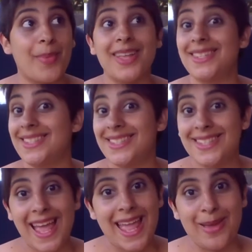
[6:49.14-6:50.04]

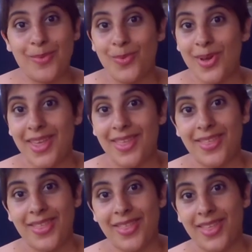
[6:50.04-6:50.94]
Same with
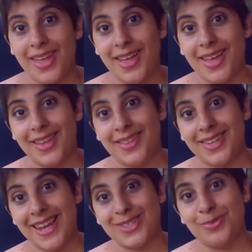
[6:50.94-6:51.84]
the
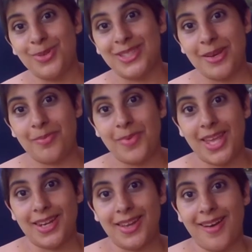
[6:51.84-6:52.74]
National Museum
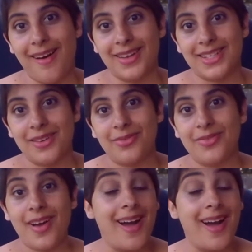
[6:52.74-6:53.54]
in Cardiff.